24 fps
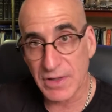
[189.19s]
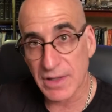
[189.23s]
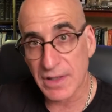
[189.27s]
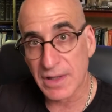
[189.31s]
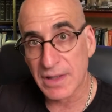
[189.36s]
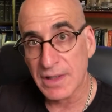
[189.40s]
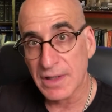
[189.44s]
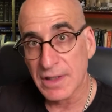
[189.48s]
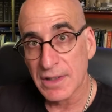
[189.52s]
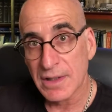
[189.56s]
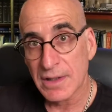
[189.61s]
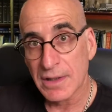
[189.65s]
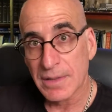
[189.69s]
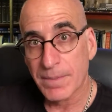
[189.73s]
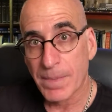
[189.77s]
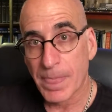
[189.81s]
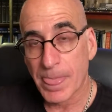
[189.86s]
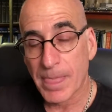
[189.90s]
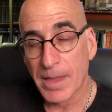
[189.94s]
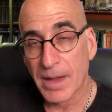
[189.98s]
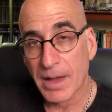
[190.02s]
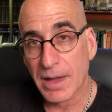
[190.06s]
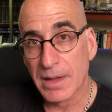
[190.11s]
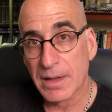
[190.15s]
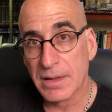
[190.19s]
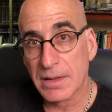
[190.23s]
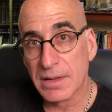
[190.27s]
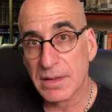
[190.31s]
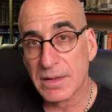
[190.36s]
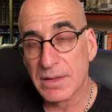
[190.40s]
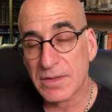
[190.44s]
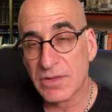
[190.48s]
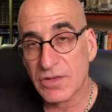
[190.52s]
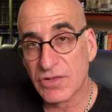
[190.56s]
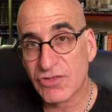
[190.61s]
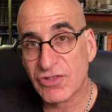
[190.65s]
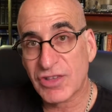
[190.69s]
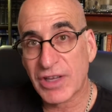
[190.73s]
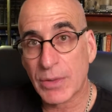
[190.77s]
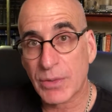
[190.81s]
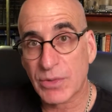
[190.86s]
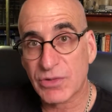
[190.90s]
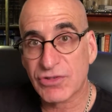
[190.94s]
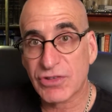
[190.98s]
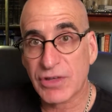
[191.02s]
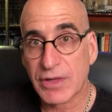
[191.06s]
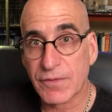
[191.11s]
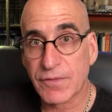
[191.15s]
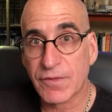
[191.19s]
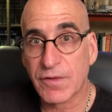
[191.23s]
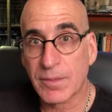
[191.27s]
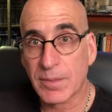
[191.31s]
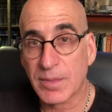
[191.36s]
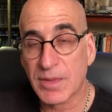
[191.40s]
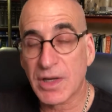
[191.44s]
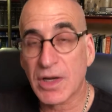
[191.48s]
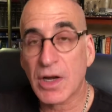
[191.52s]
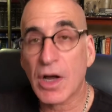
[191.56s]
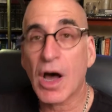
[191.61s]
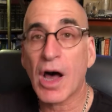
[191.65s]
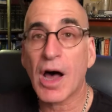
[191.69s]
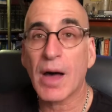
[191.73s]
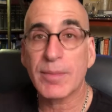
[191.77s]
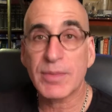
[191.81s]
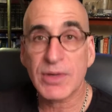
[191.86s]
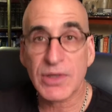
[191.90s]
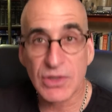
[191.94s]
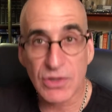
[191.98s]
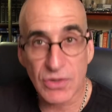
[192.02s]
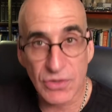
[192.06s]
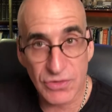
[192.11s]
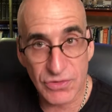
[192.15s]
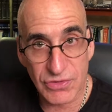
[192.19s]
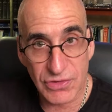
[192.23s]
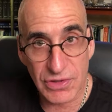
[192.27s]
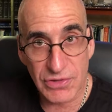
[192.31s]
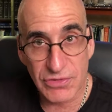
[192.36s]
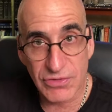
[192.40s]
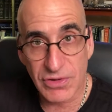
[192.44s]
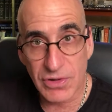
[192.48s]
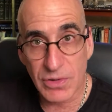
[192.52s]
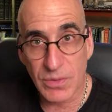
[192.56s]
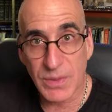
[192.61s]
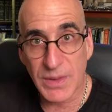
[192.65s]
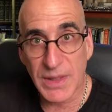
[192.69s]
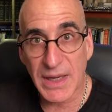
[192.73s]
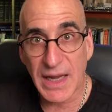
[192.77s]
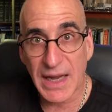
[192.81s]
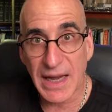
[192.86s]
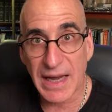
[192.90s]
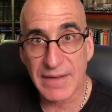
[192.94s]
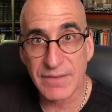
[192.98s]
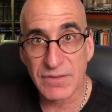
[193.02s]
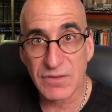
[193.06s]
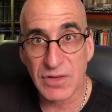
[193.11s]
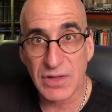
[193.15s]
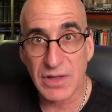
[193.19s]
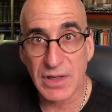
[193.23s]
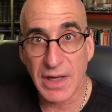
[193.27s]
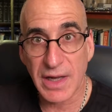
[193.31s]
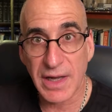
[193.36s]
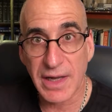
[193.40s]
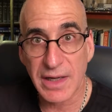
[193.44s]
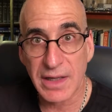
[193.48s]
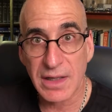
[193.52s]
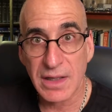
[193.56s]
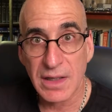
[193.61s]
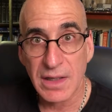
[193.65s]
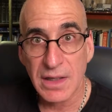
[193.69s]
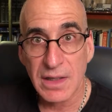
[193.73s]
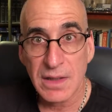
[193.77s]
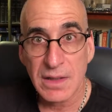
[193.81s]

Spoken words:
and distinguish it from the common usage that we have today.